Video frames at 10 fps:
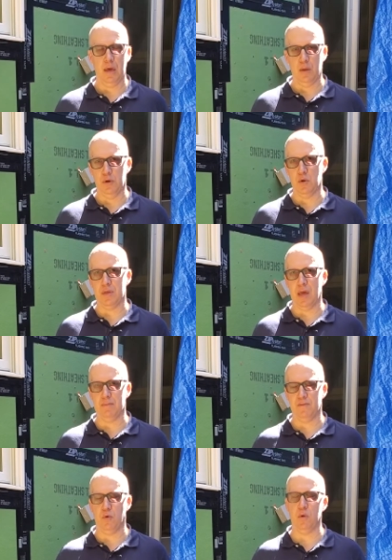We're doing that
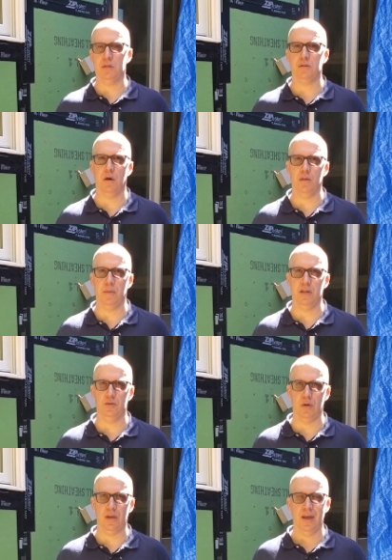before we install the
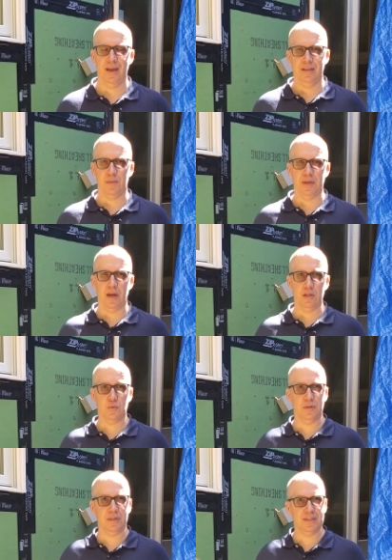masonry. Something else
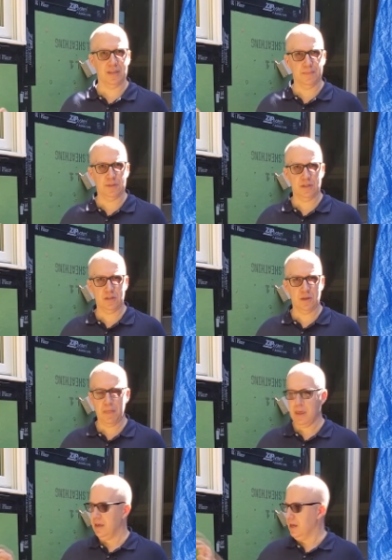with the Zip System,
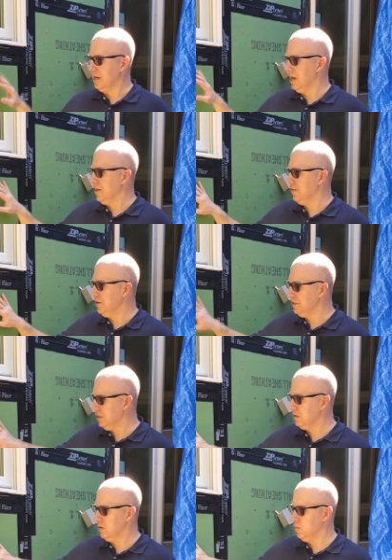again, this
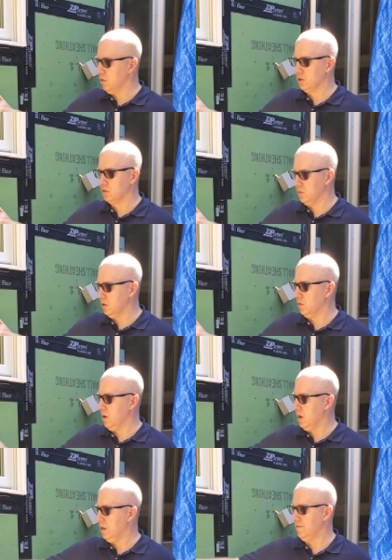system works really
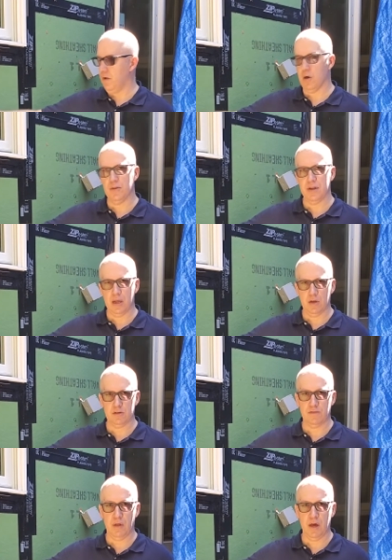well if all the nails
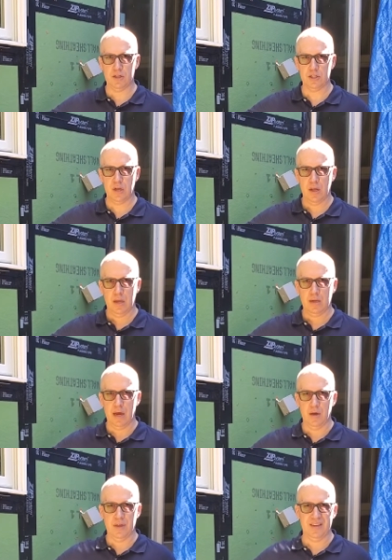are flush.
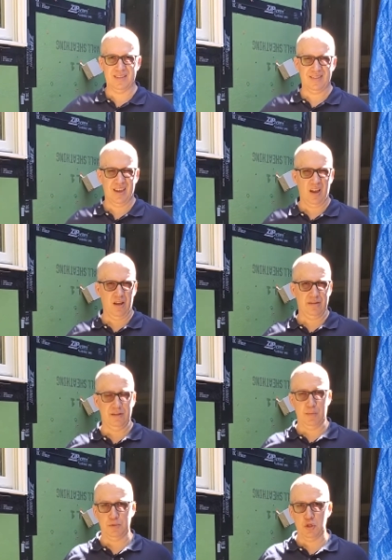Now they, they call it
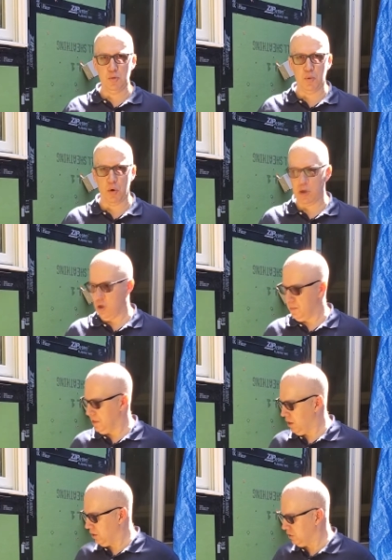Zip two point oh, but
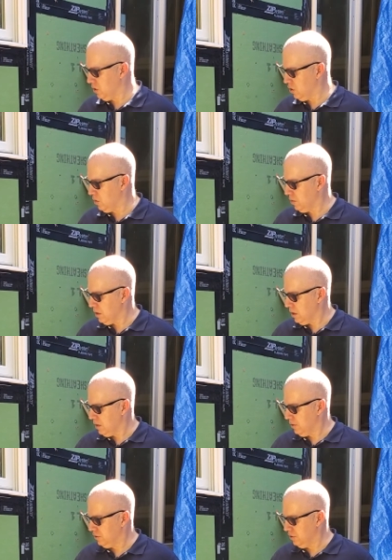they also,
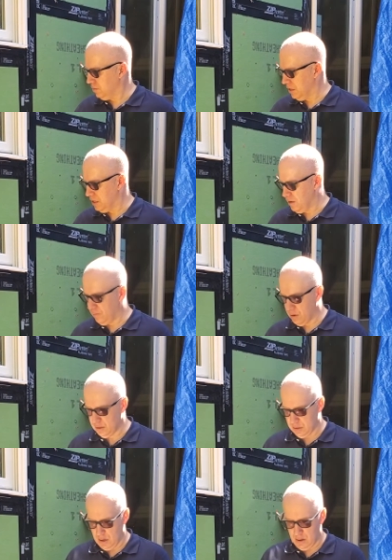there, there's many
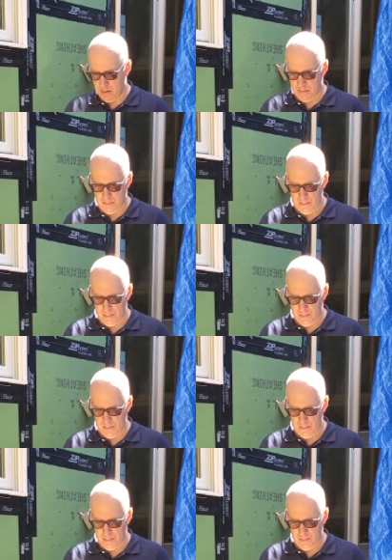different um,